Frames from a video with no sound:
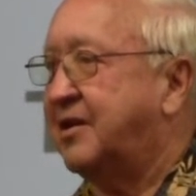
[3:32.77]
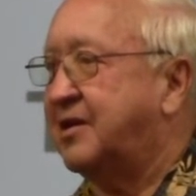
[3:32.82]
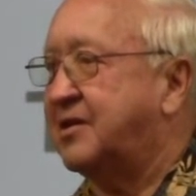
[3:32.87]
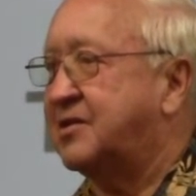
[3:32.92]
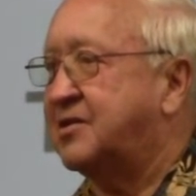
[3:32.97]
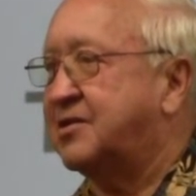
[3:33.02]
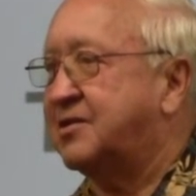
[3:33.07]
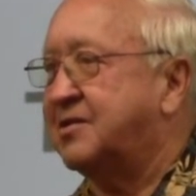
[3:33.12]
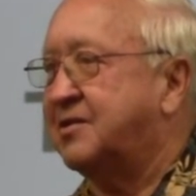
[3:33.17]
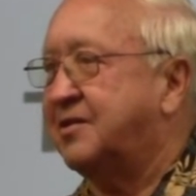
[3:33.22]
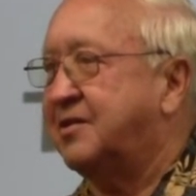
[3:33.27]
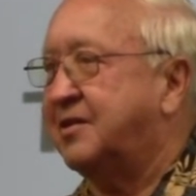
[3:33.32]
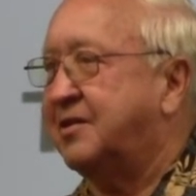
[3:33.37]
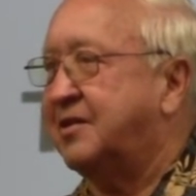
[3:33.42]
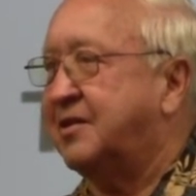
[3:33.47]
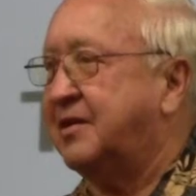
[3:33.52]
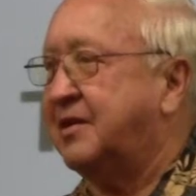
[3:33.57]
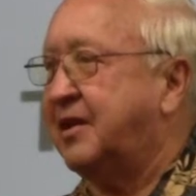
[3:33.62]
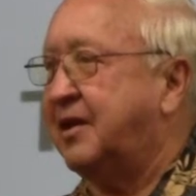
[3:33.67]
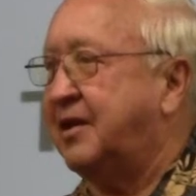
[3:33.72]
That's
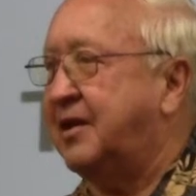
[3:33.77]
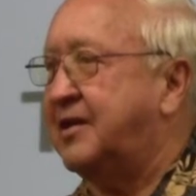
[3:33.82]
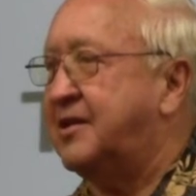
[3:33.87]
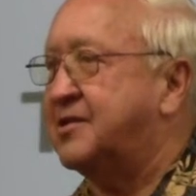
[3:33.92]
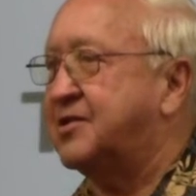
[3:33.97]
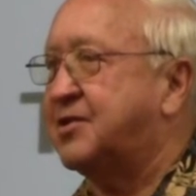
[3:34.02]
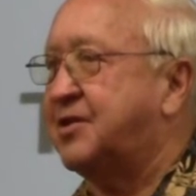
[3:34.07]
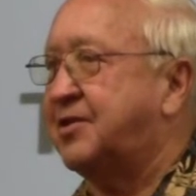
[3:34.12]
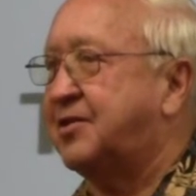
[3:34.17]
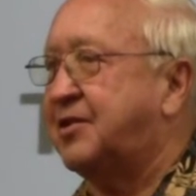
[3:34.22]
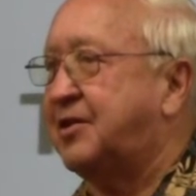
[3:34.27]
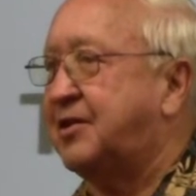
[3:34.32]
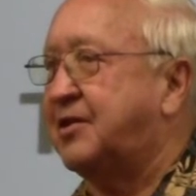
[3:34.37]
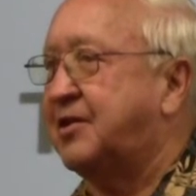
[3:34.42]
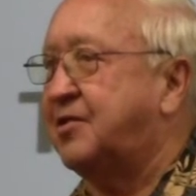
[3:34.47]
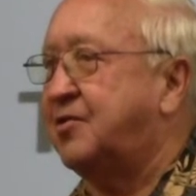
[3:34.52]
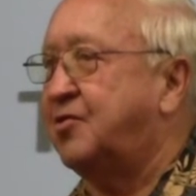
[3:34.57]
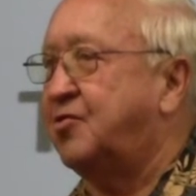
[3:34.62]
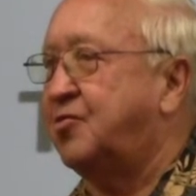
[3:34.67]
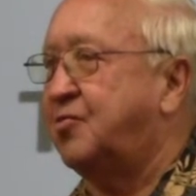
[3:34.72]
an easy thing
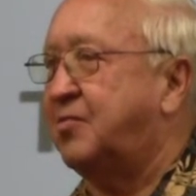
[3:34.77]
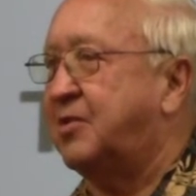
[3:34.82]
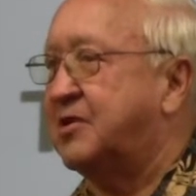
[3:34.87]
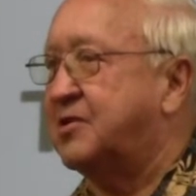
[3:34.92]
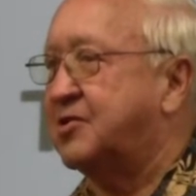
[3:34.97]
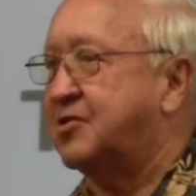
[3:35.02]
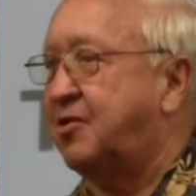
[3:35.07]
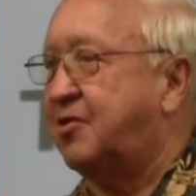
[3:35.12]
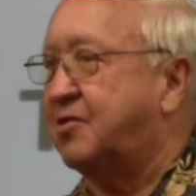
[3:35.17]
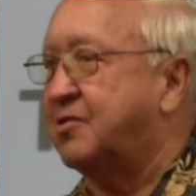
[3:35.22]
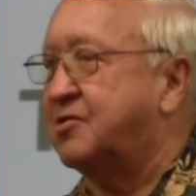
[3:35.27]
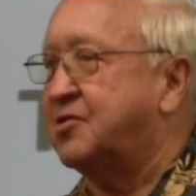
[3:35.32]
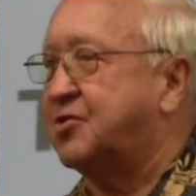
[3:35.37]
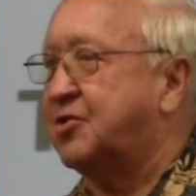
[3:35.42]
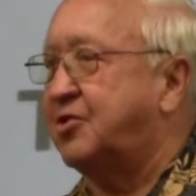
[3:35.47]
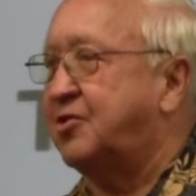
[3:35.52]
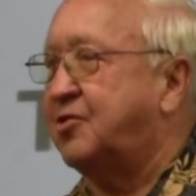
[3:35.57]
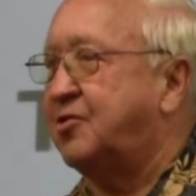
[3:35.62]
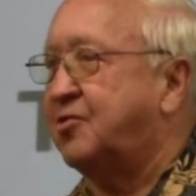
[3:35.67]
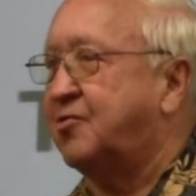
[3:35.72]
to do, but as long as
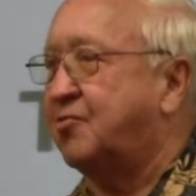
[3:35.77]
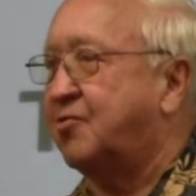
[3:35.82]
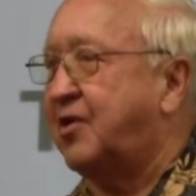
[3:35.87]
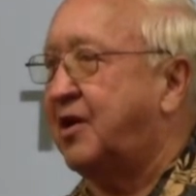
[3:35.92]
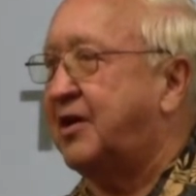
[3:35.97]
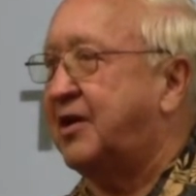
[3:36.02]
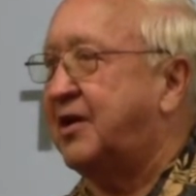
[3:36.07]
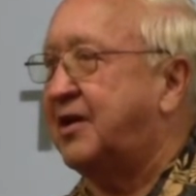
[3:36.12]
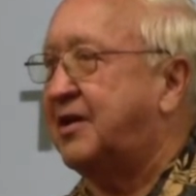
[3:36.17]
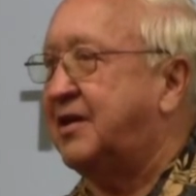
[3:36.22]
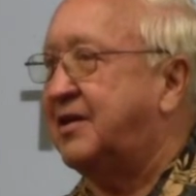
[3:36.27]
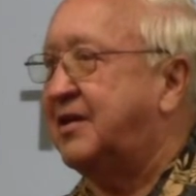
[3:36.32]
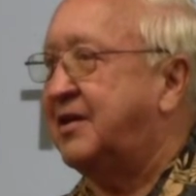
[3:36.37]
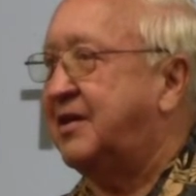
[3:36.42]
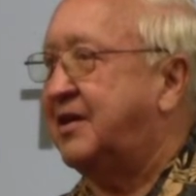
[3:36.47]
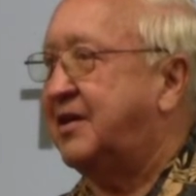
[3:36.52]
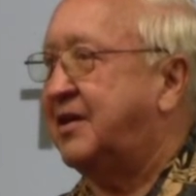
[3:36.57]
you do it right,